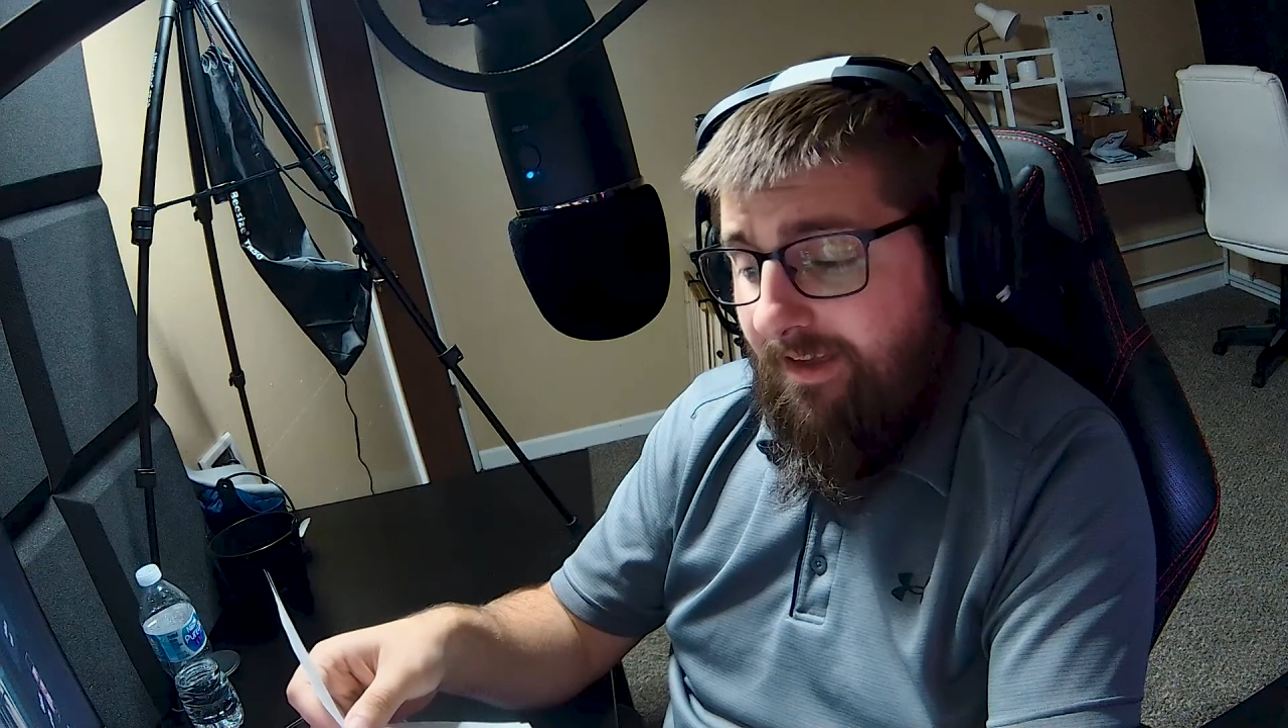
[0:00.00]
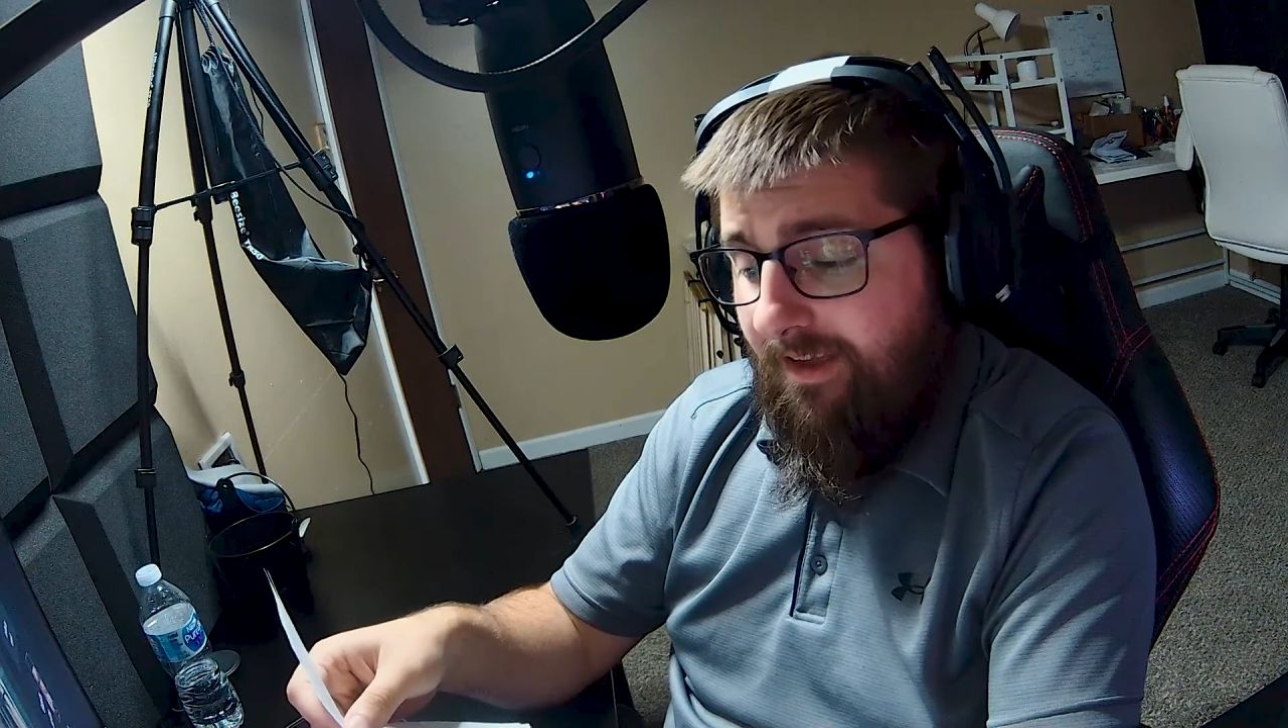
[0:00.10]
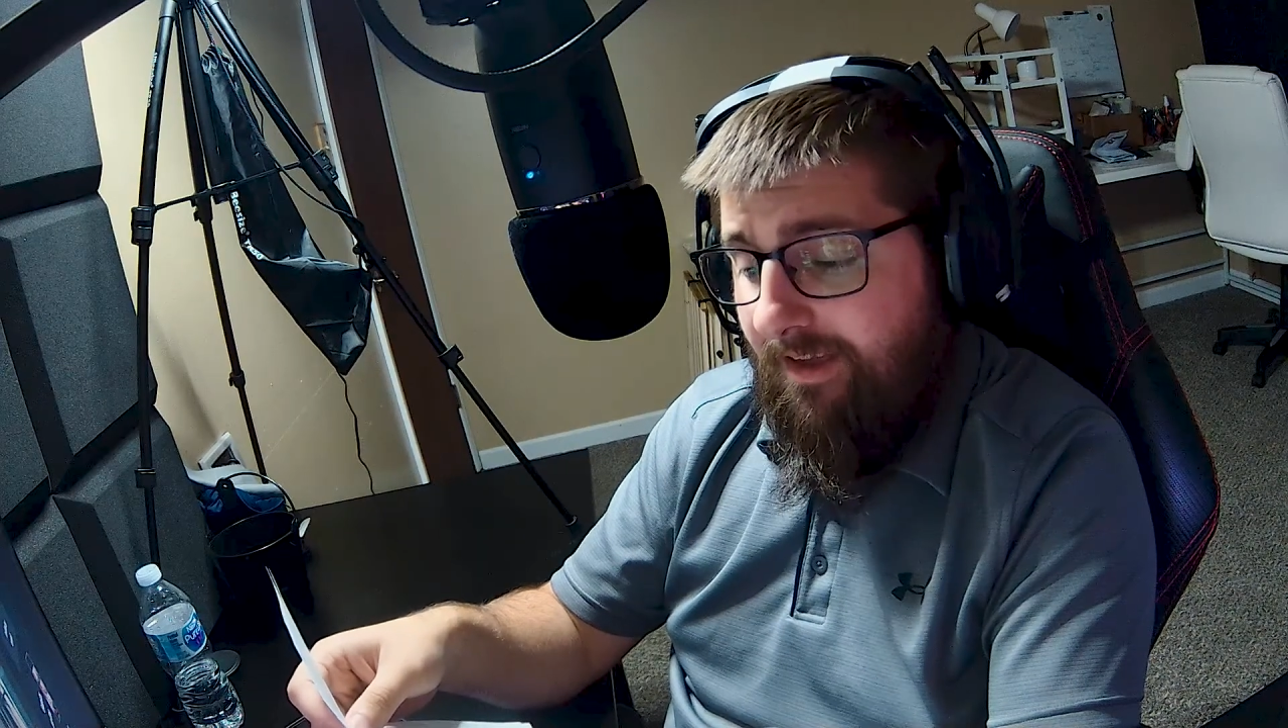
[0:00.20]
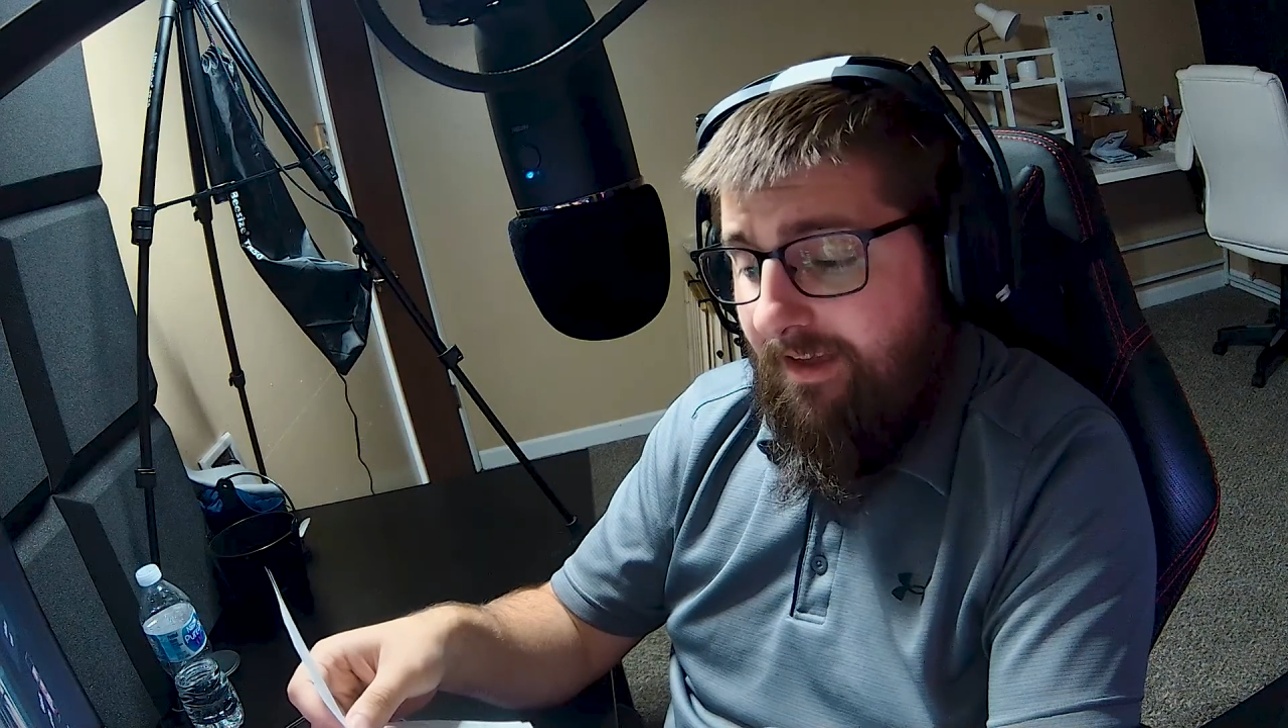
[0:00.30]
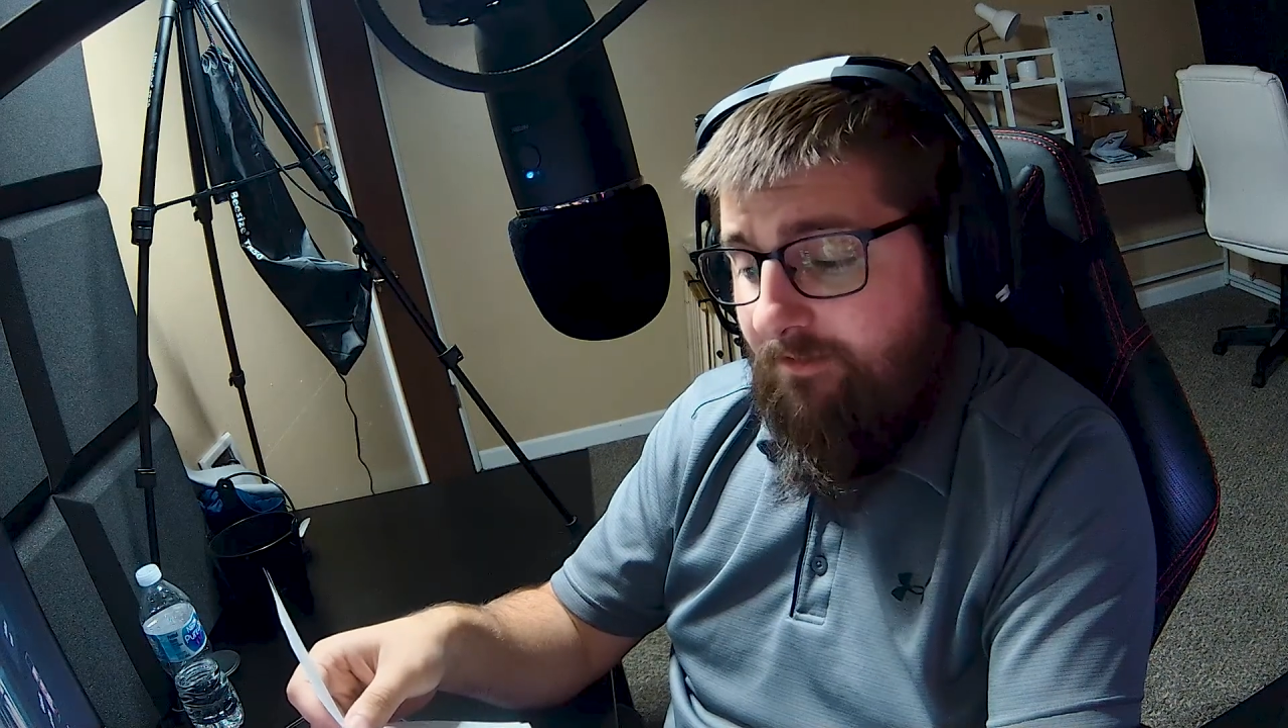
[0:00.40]

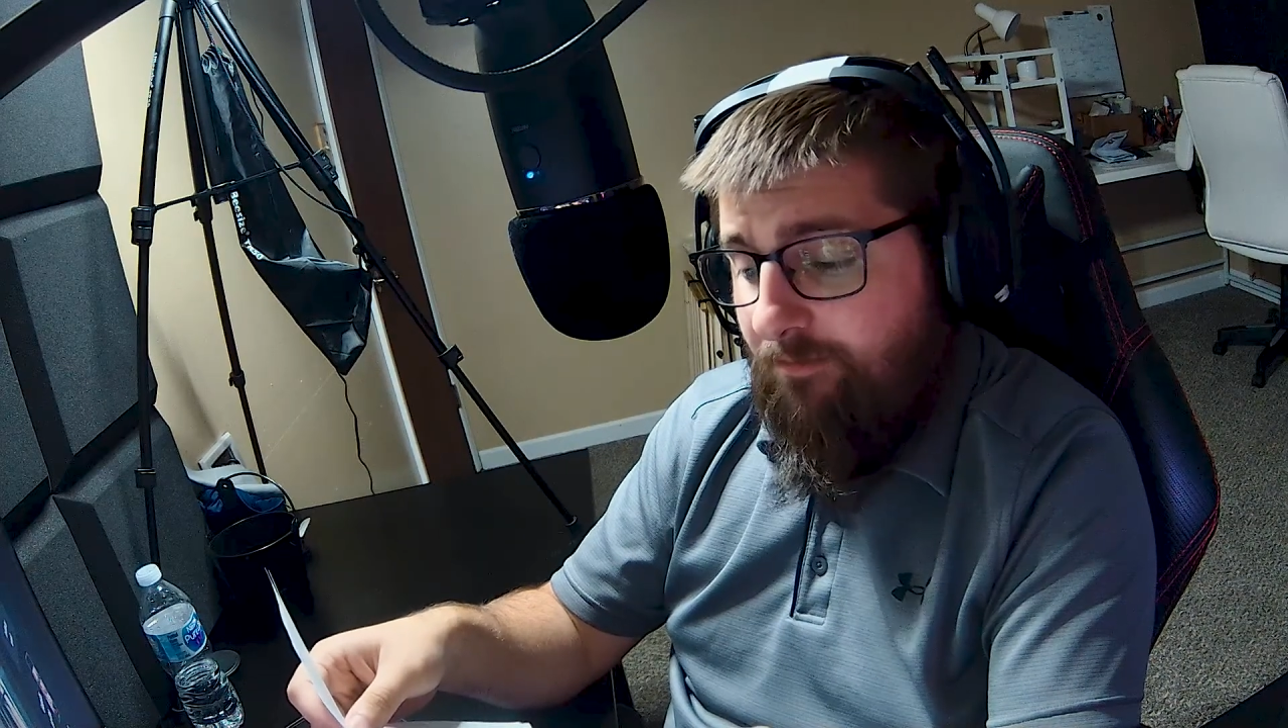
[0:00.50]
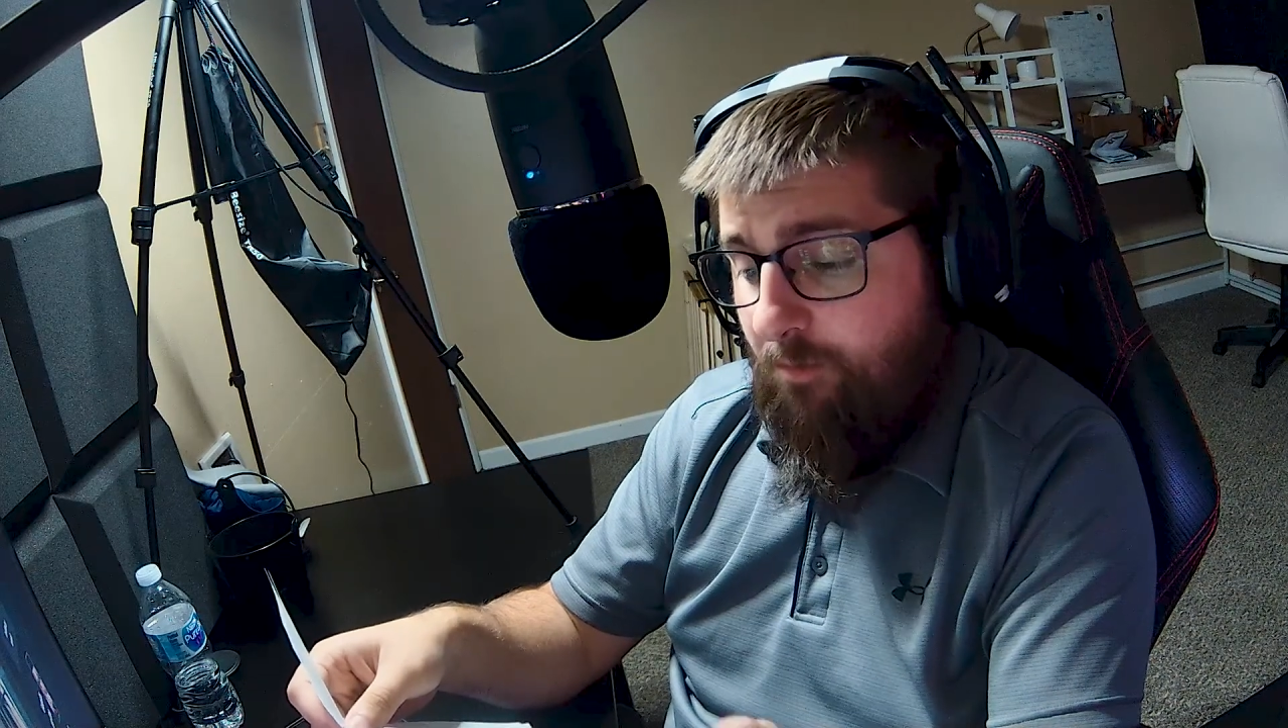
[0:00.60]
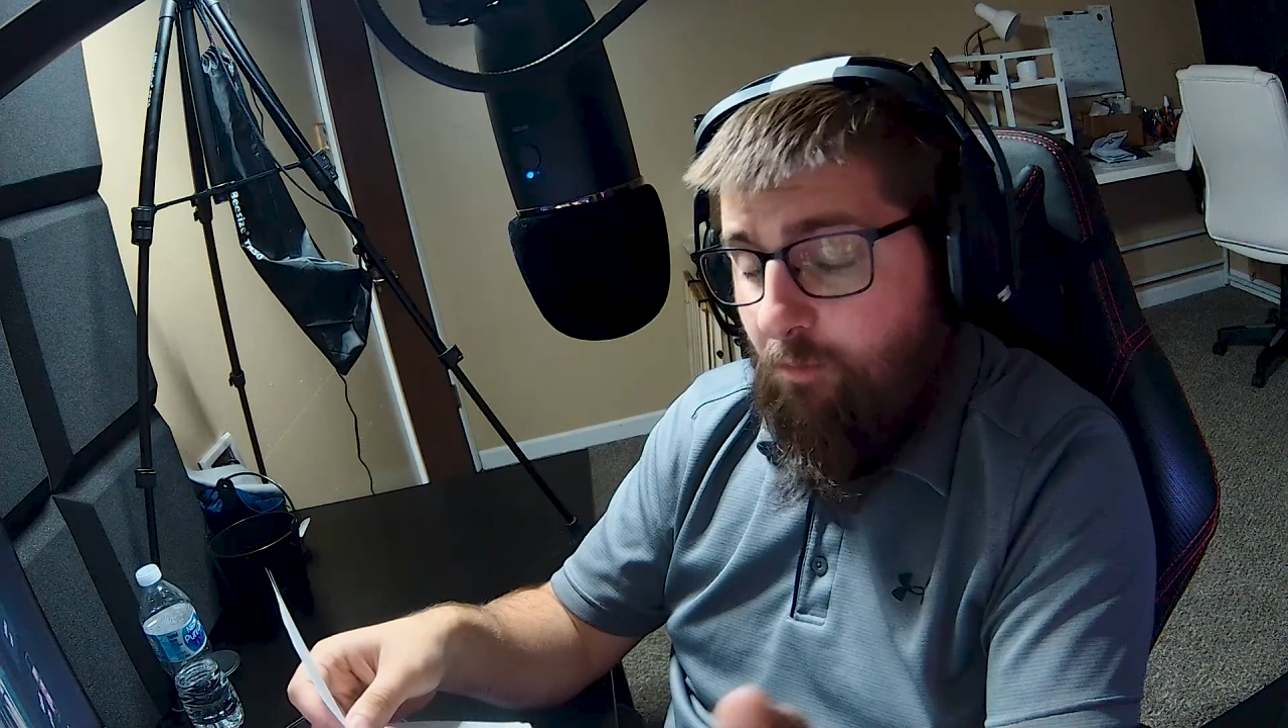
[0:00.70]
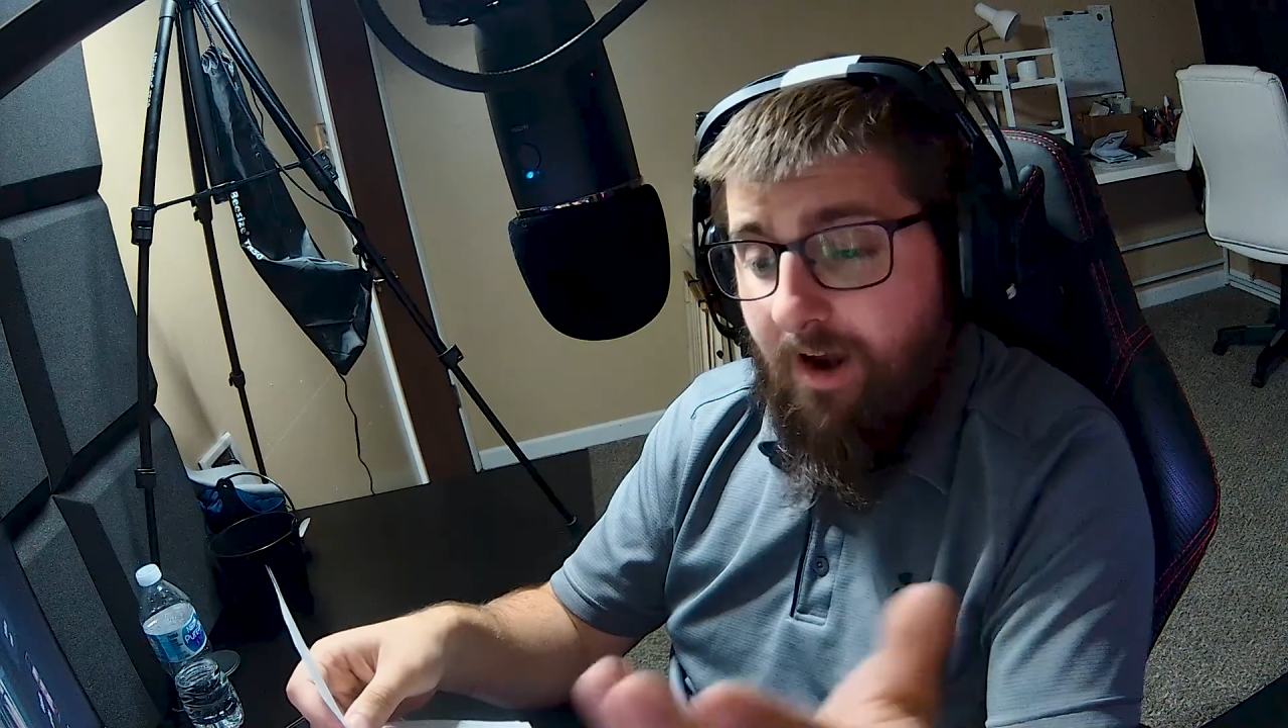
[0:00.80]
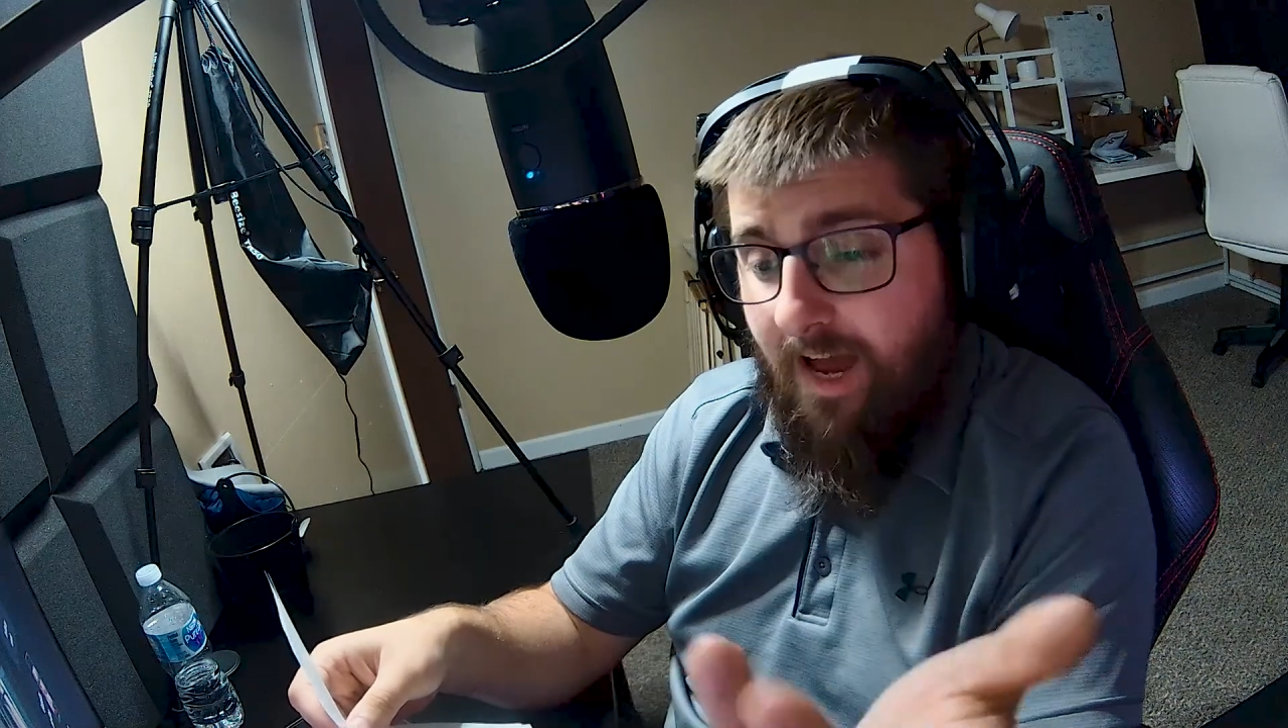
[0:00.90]
And from what